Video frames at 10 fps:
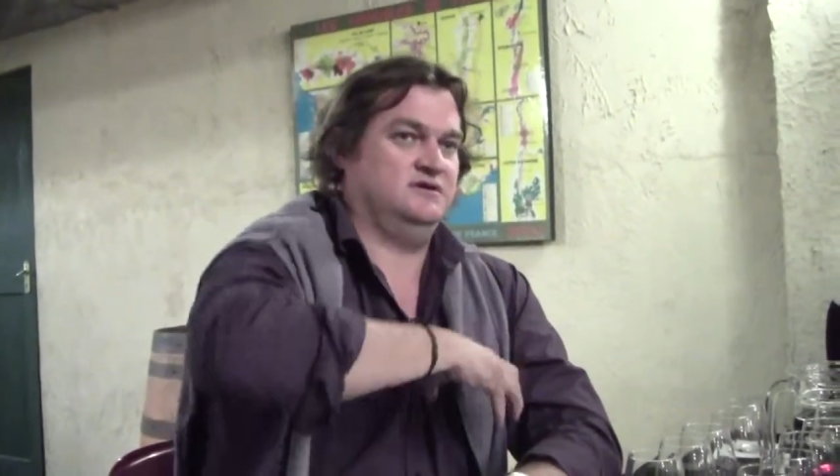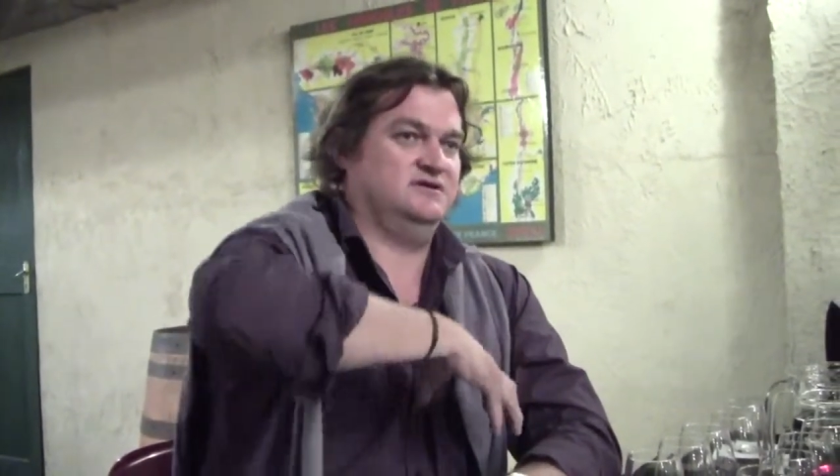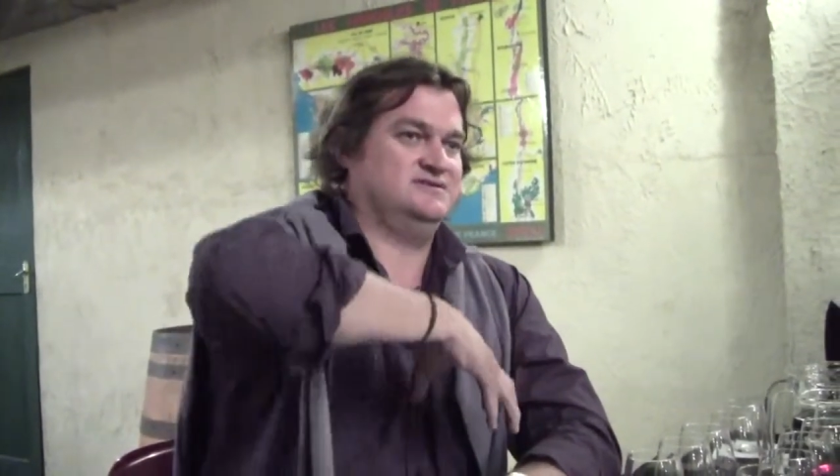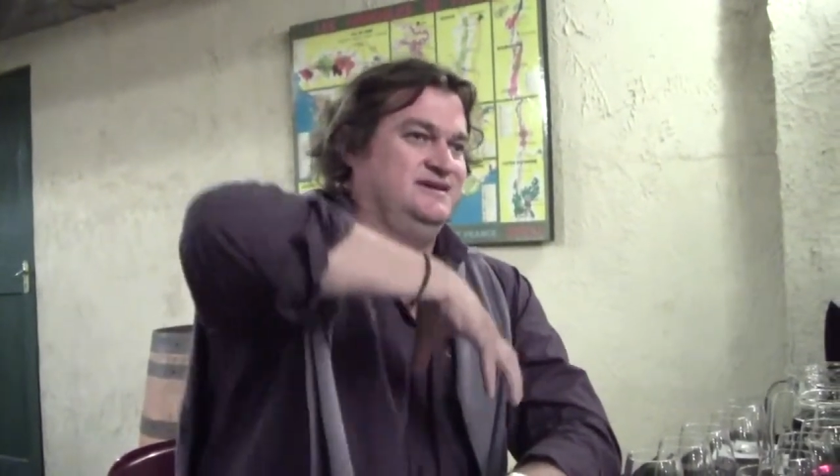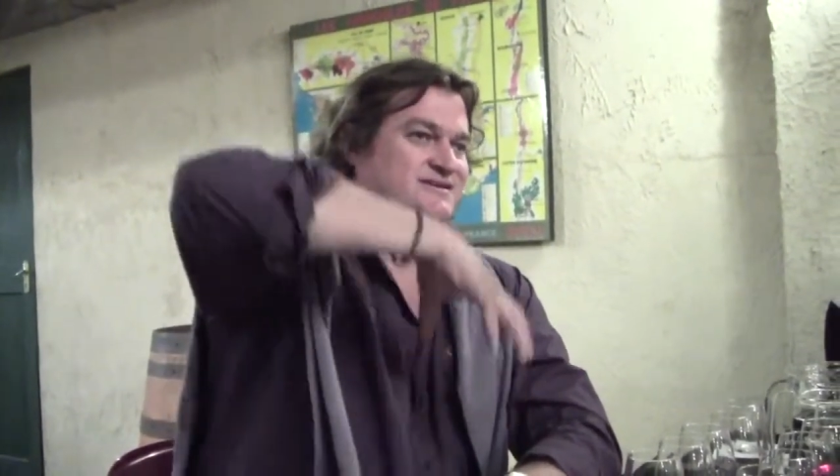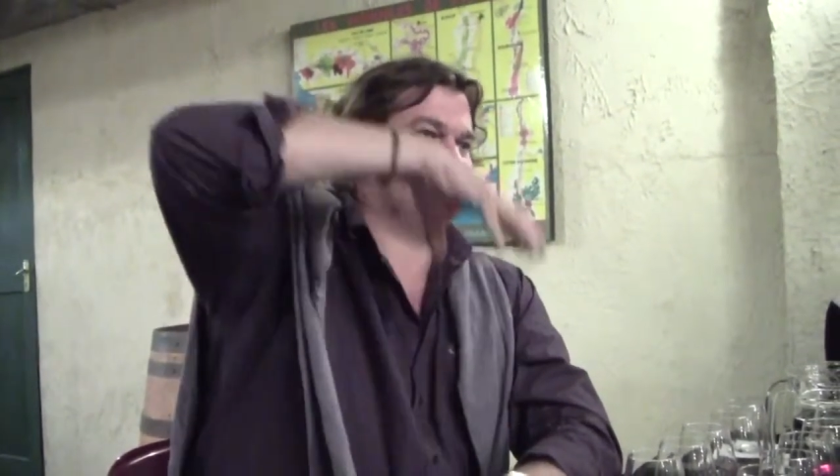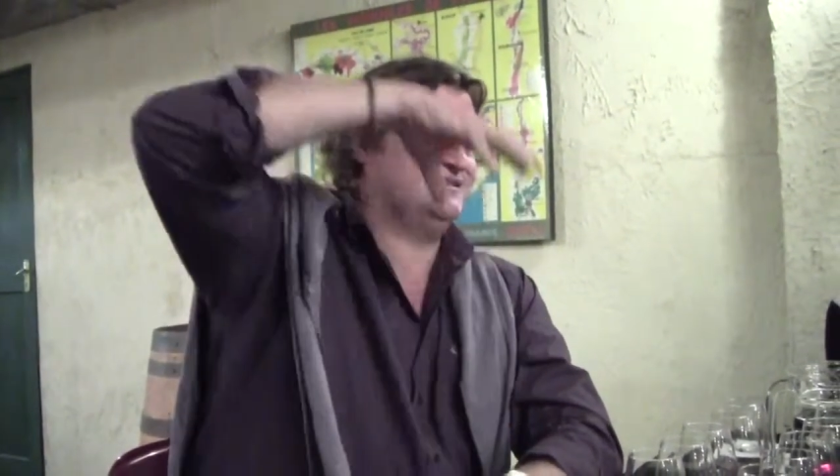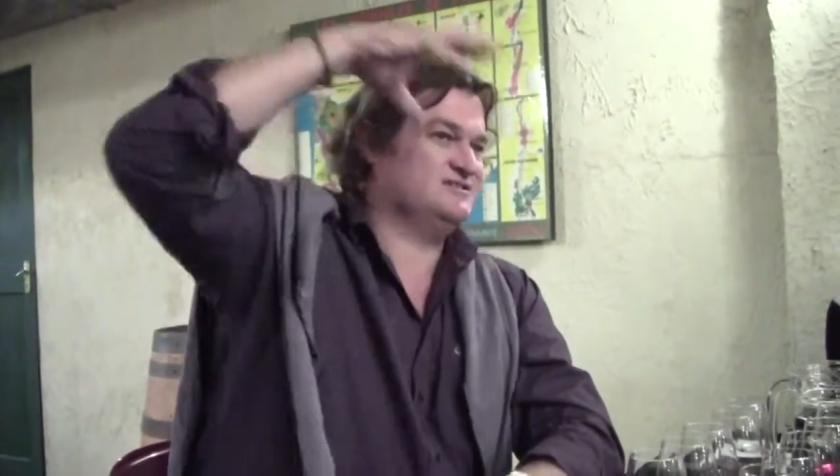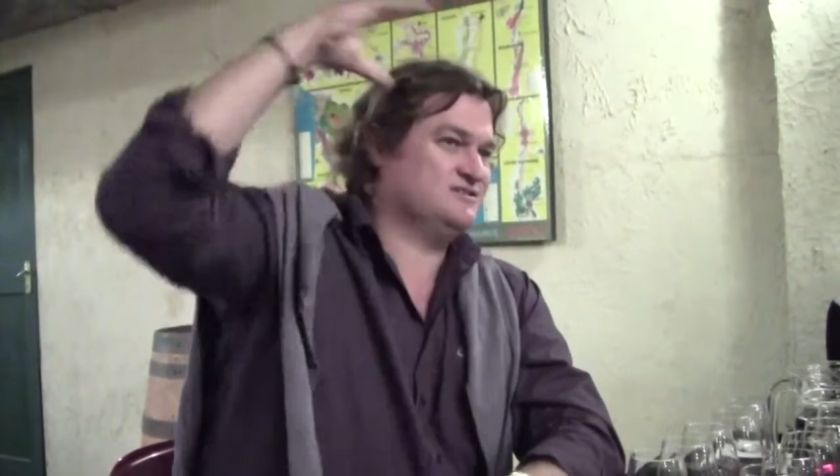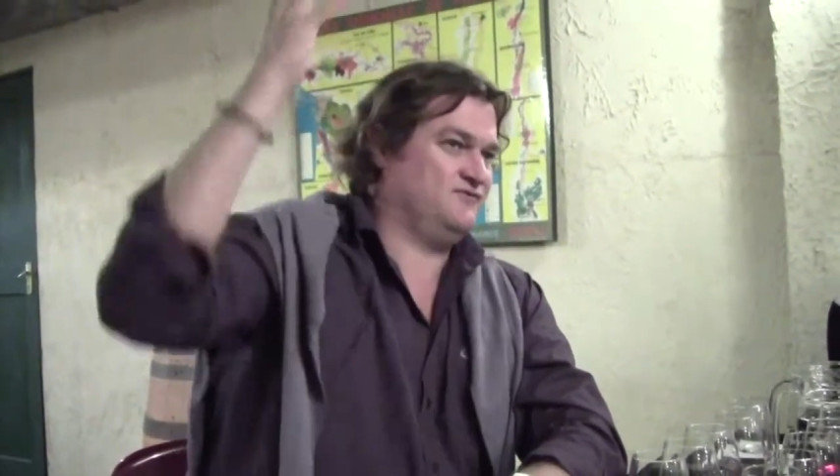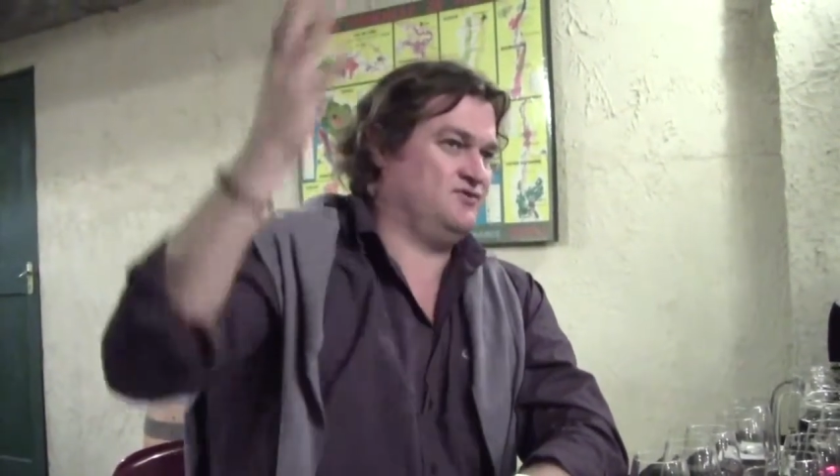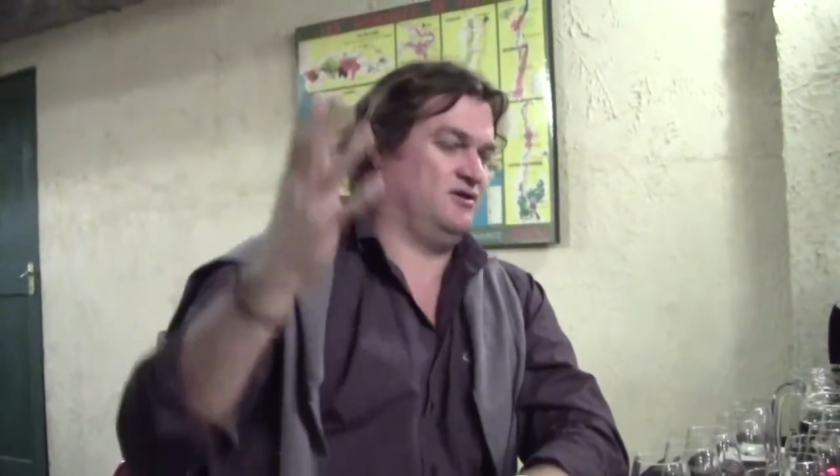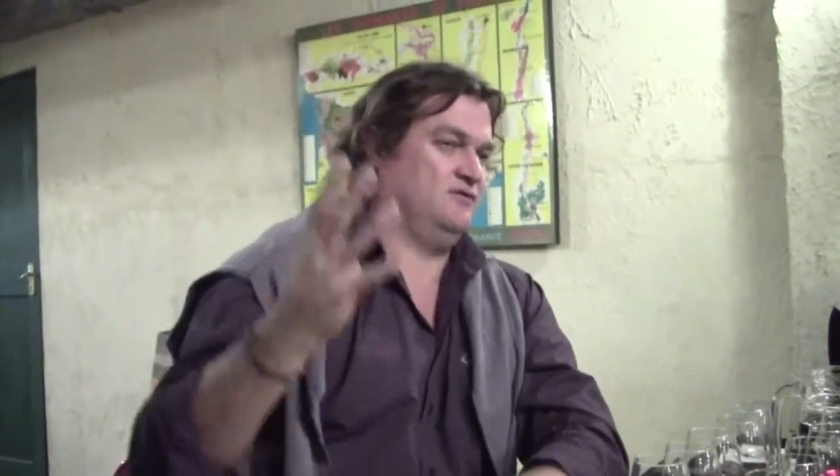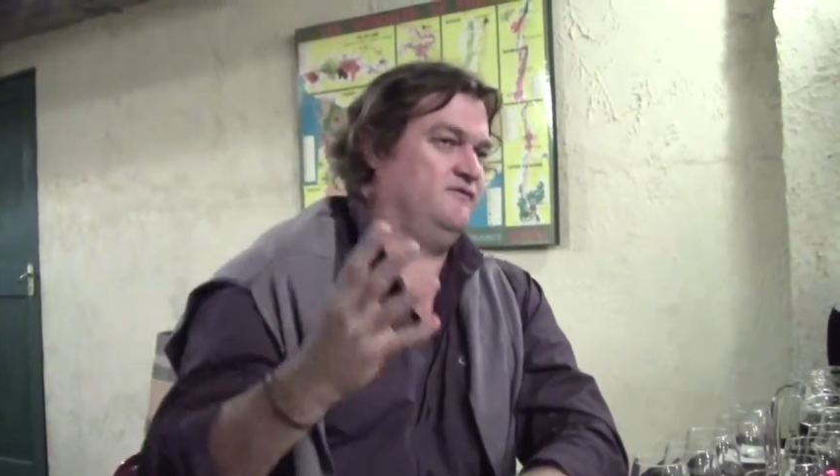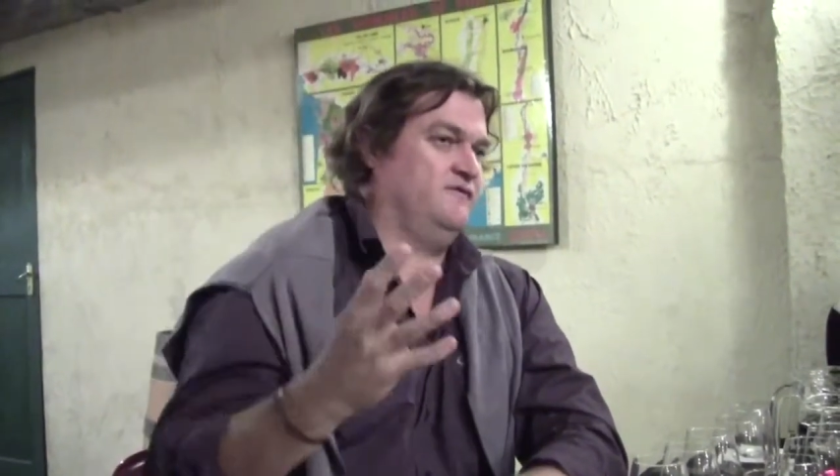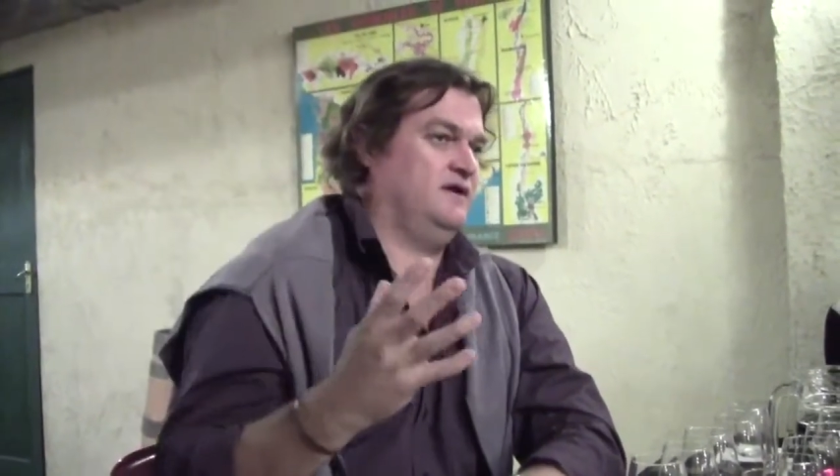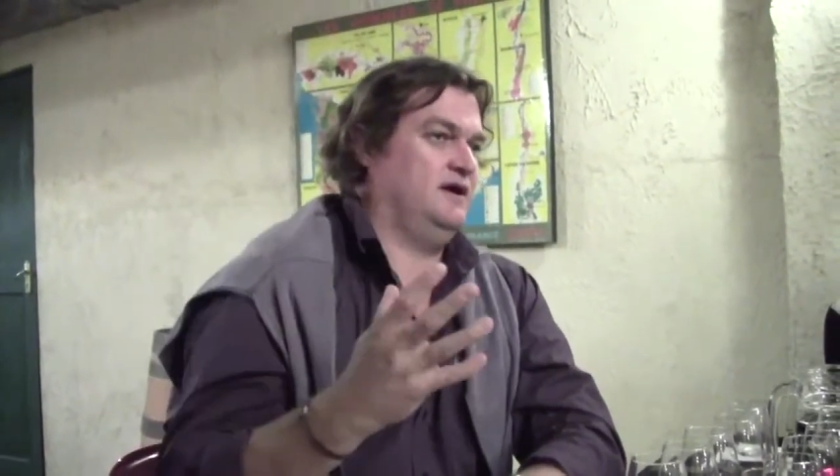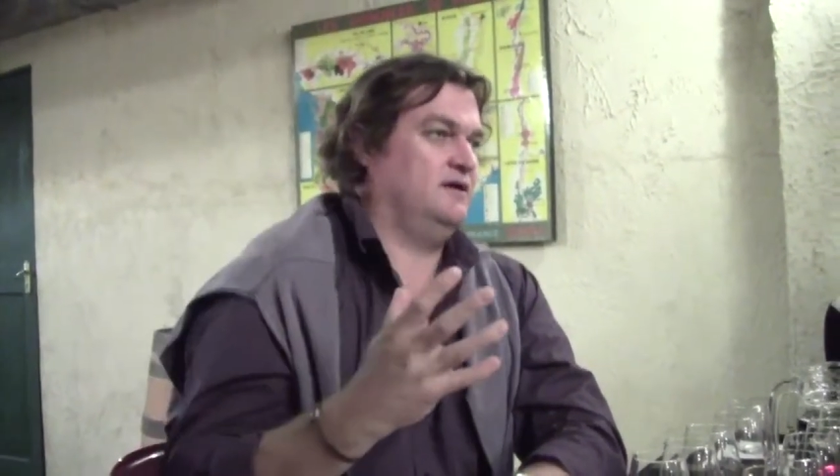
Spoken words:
there's excessive growth,